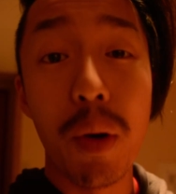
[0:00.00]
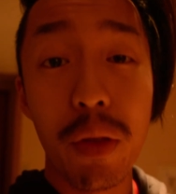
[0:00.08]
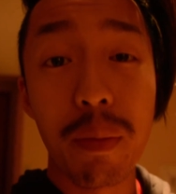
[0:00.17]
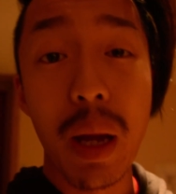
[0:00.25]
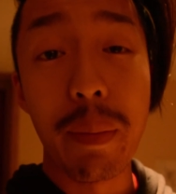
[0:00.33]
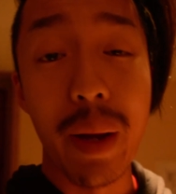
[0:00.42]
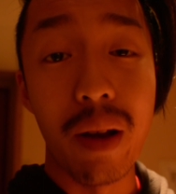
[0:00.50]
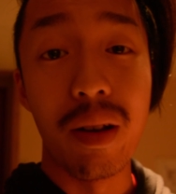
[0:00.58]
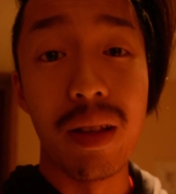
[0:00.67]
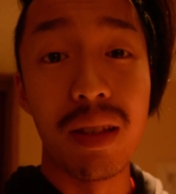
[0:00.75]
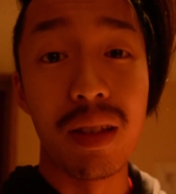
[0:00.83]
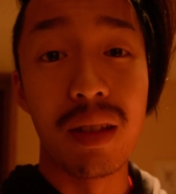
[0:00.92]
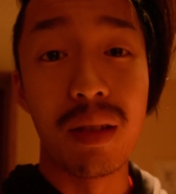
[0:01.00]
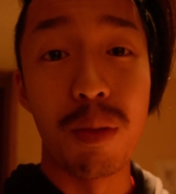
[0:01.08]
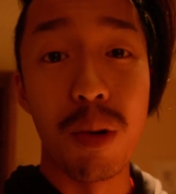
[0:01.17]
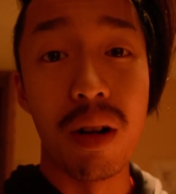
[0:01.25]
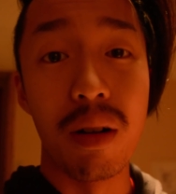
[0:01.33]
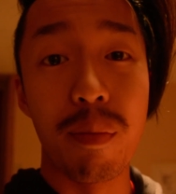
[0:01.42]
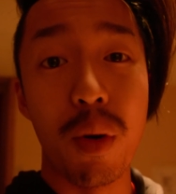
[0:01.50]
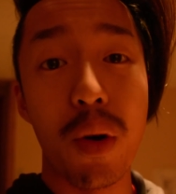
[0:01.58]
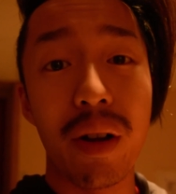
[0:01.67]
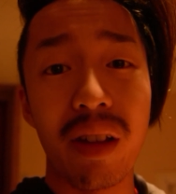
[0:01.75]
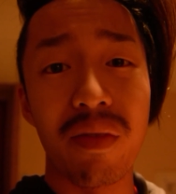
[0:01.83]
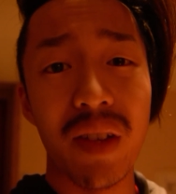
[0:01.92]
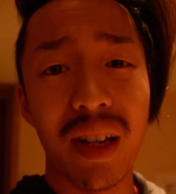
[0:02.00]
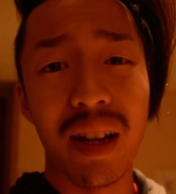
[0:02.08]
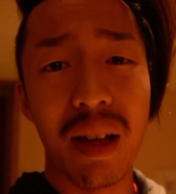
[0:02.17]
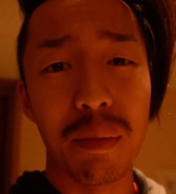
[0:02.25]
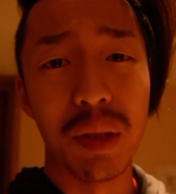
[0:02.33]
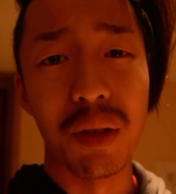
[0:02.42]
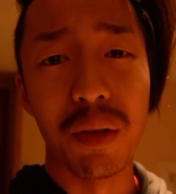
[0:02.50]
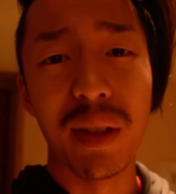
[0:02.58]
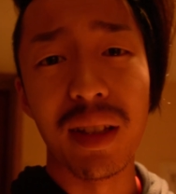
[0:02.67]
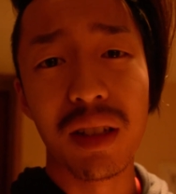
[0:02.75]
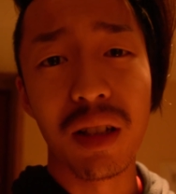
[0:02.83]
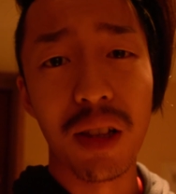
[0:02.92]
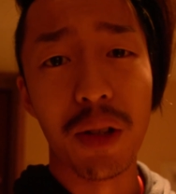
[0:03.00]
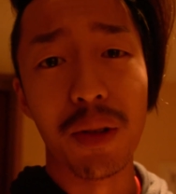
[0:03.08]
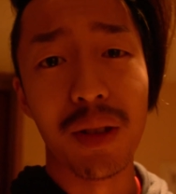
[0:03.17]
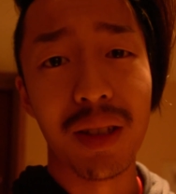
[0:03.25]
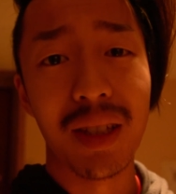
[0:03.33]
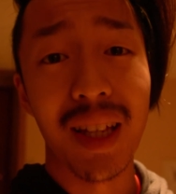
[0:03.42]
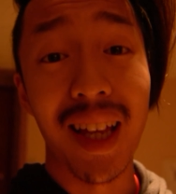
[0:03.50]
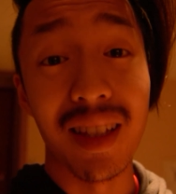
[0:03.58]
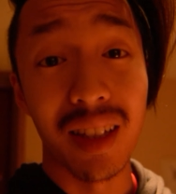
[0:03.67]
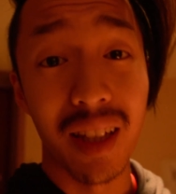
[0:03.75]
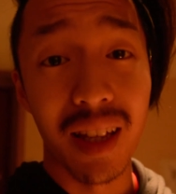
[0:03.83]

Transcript: Both of my parents were born in Vietnam, so that's close as it